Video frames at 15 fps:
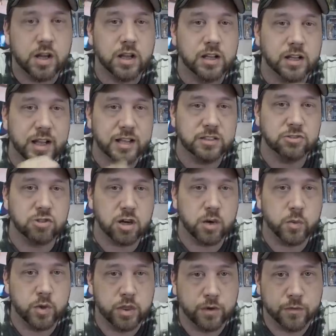Let's start
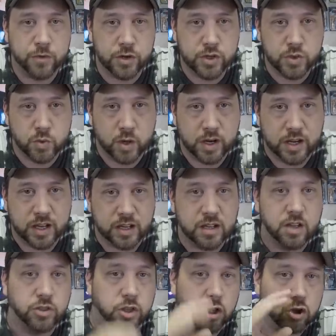with the first ranking,
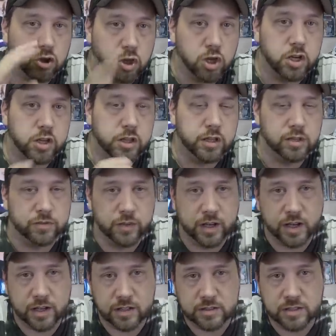the look of these
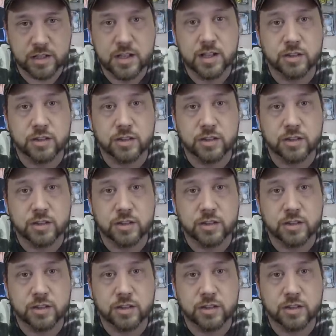figures.